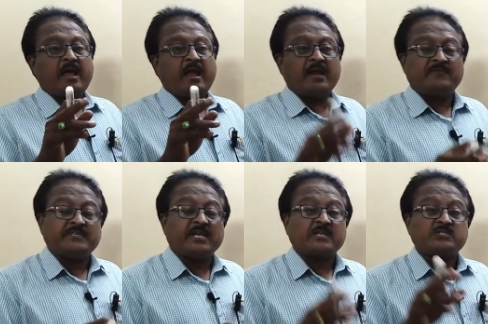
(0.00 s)
and which
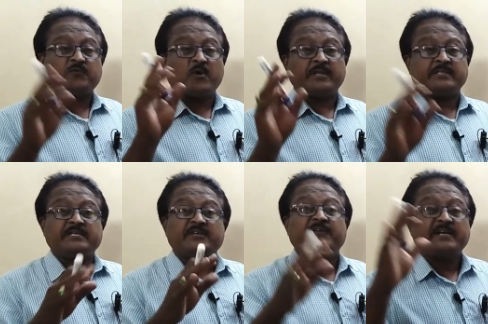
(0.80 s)
are also found in the
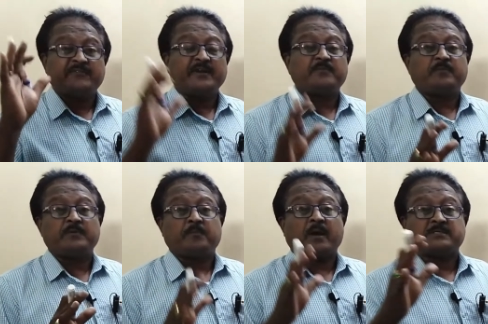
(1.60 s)

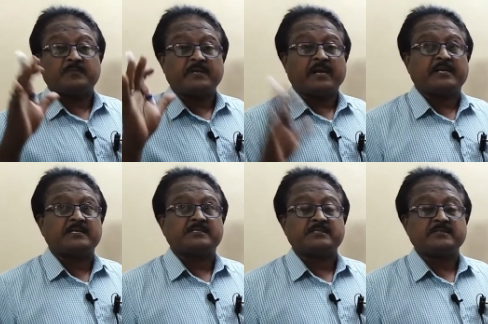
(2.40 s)
different parts of the
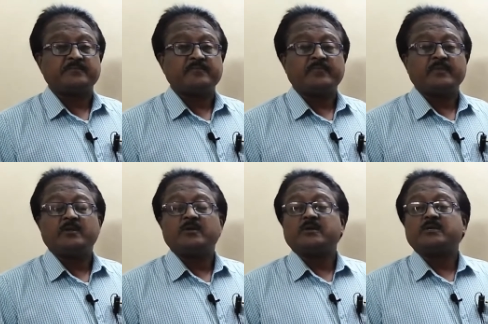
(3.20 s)
countries.
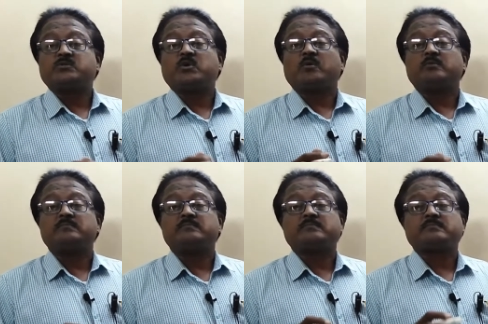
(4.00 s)

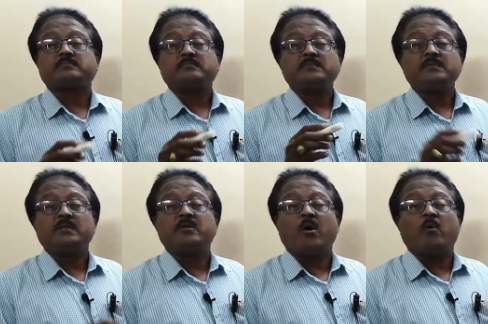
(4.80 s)
So
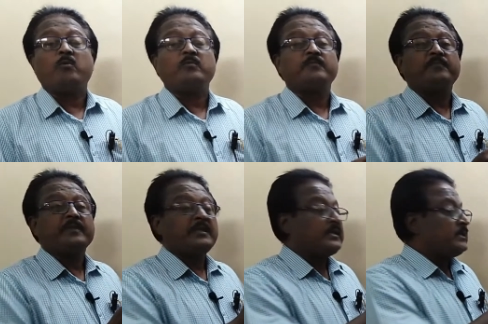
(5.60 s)
now
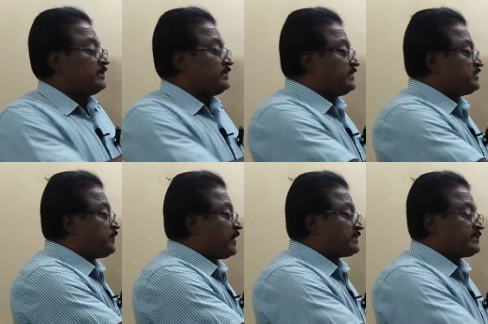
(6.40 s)
this
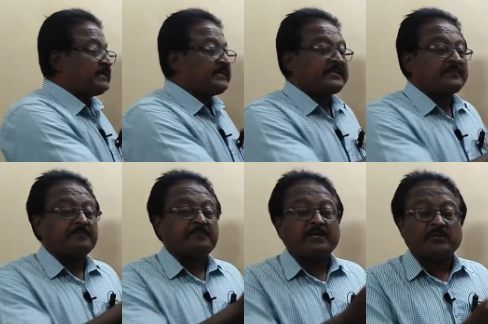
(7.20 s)
parasite
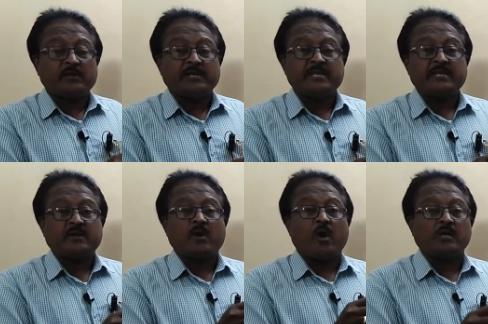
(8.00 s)
particularly
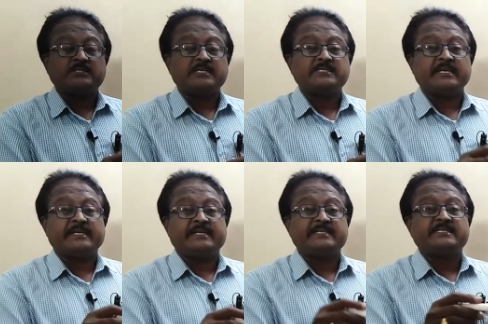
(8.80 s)
causes a
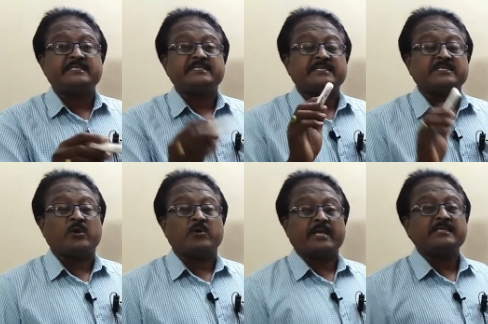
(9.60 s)
disease is
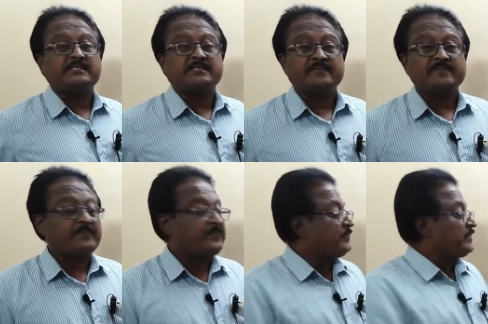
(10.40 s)
known as
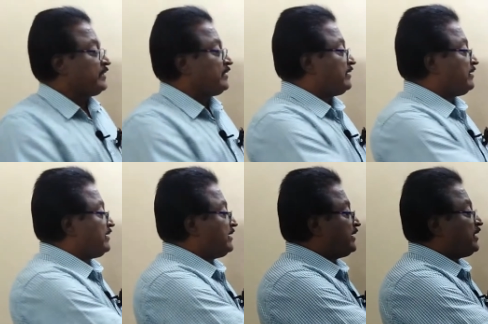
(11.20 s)

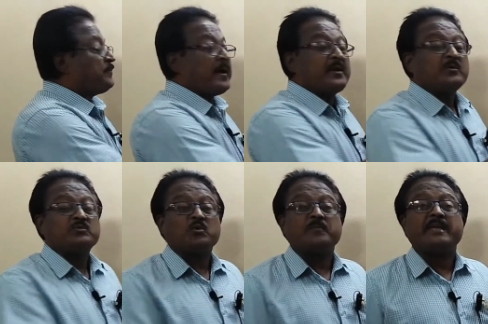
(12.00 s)

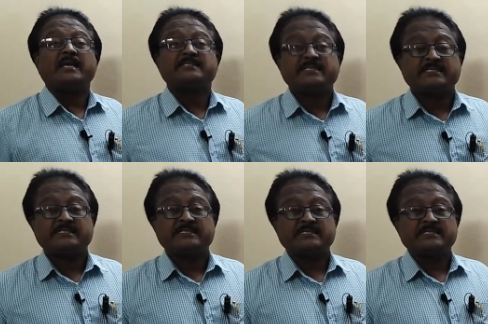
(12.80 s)
trypanosomiasis.